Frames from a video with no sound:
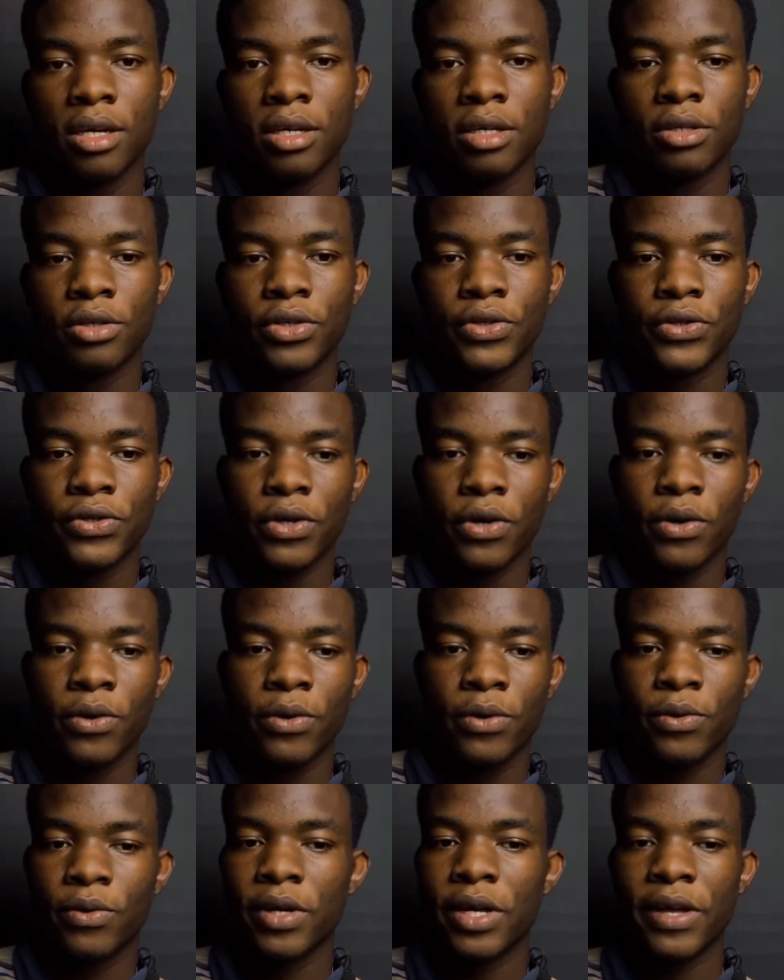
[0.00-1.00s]

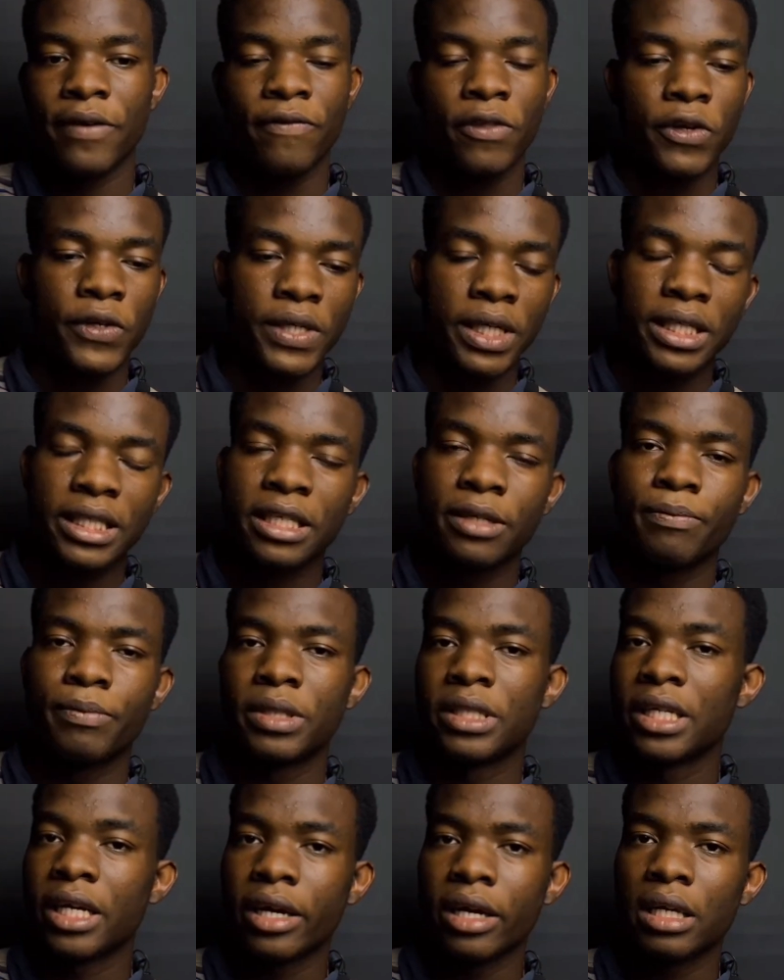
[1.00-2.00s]
So if there's anything
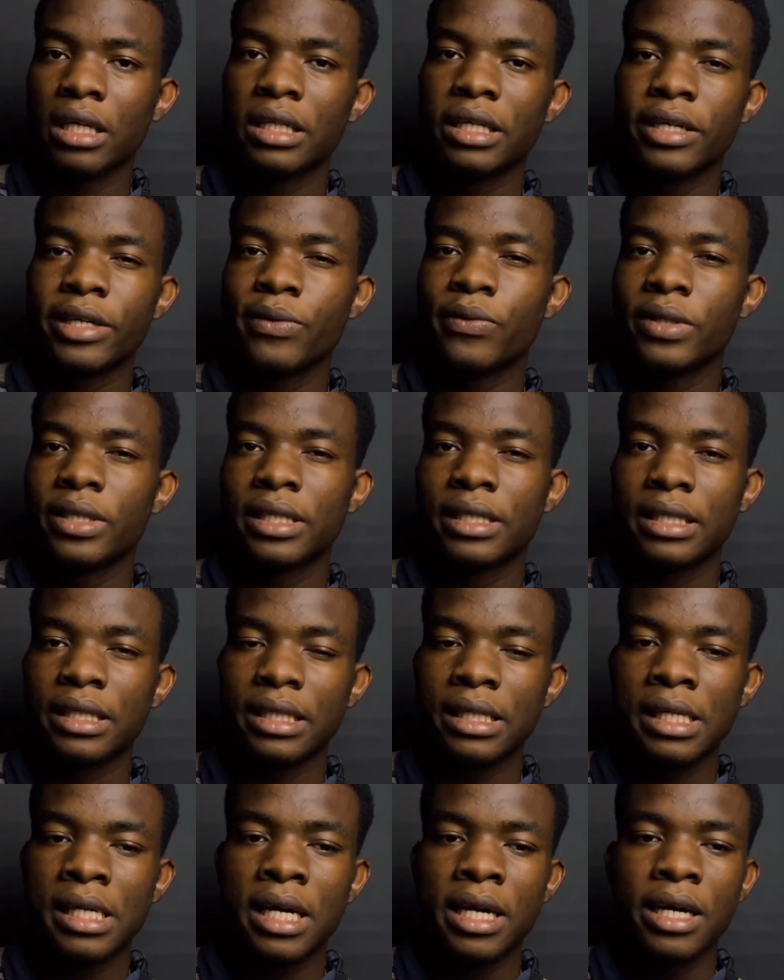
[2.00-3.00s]
particular that you want to see
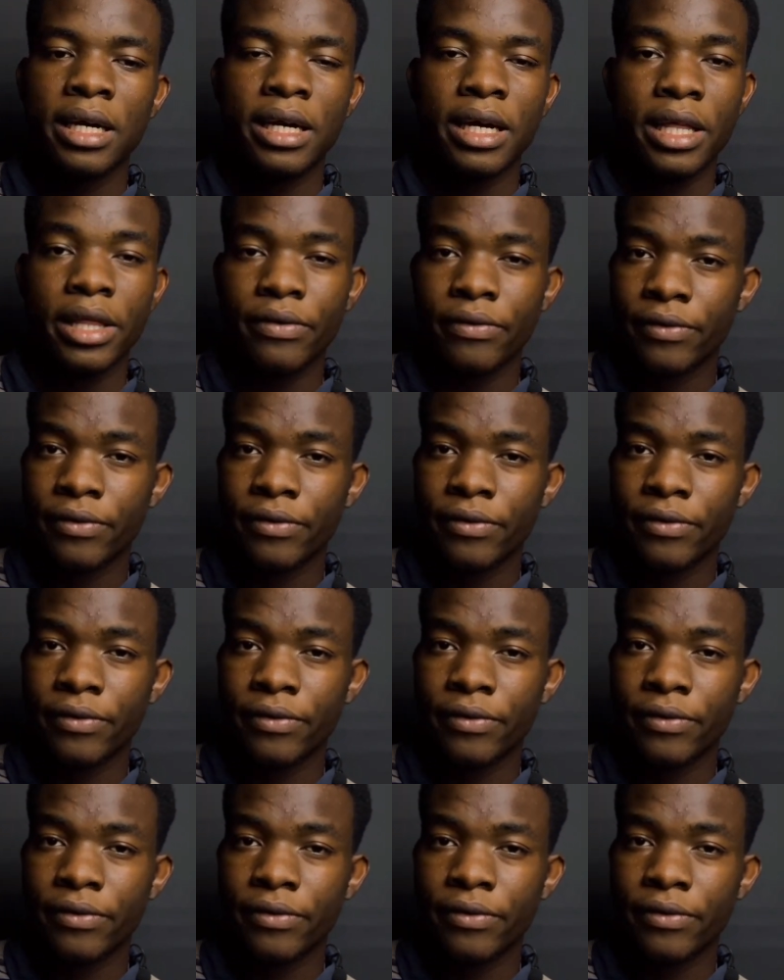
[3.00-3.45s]
in the review,